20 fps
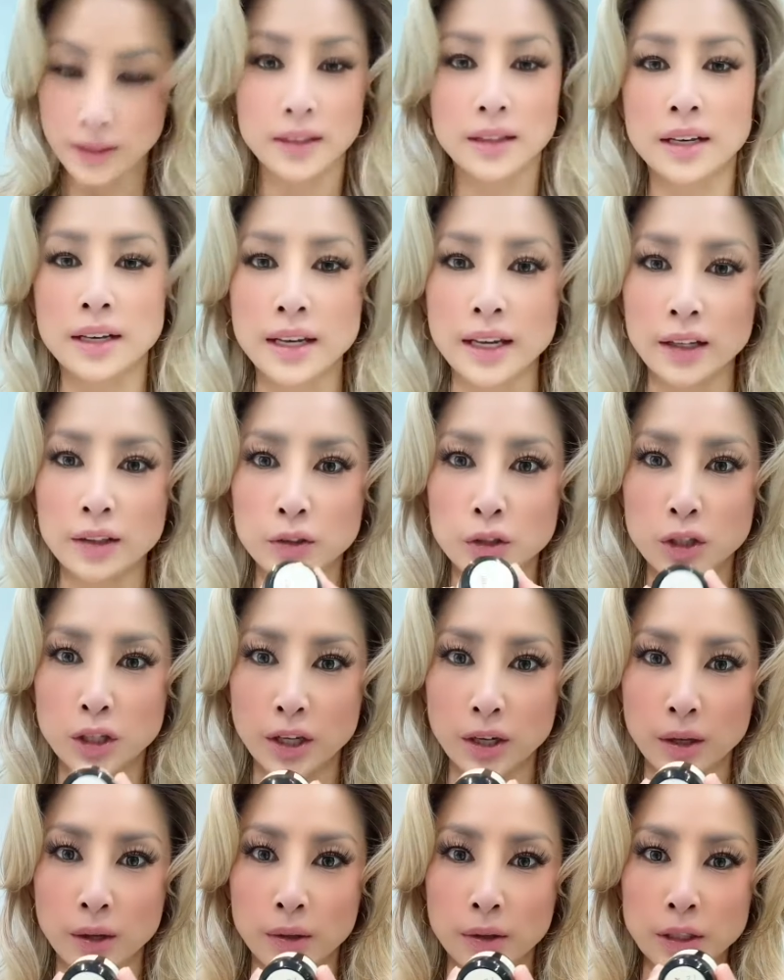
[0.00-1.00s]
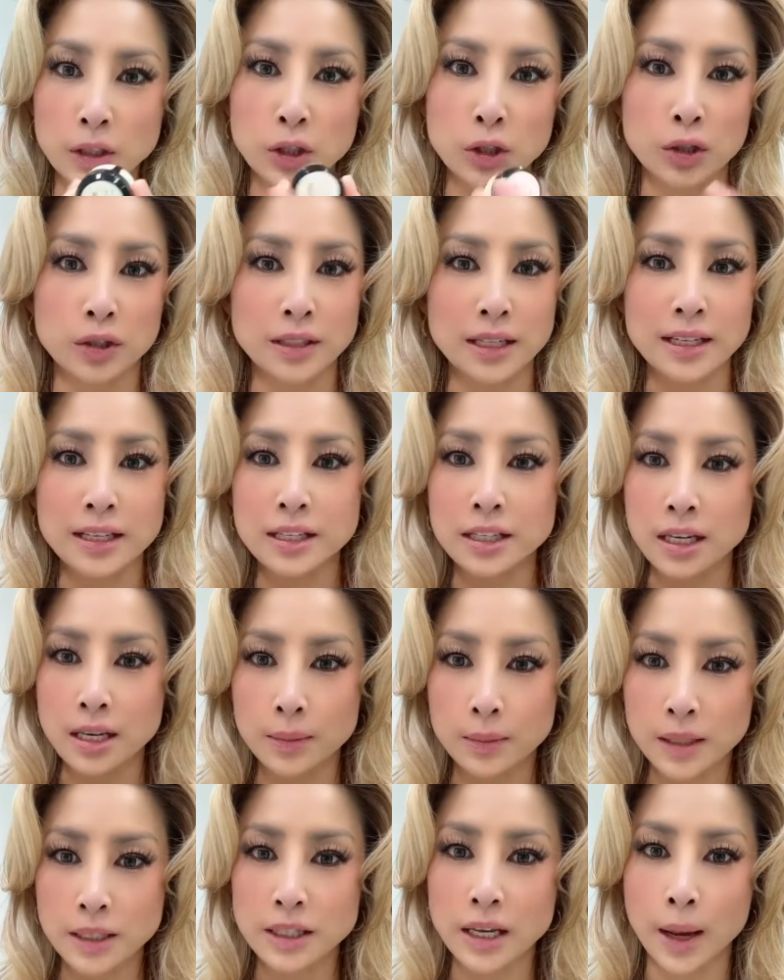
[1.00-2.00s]
the nail gel ensures a
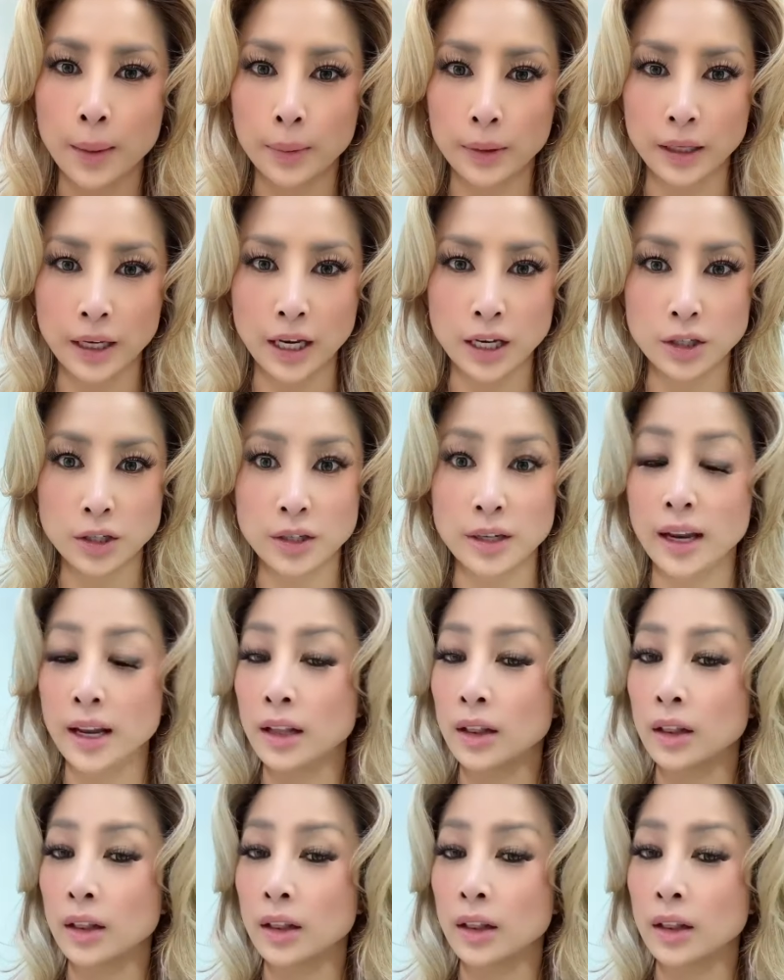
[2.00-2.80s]
seamless application and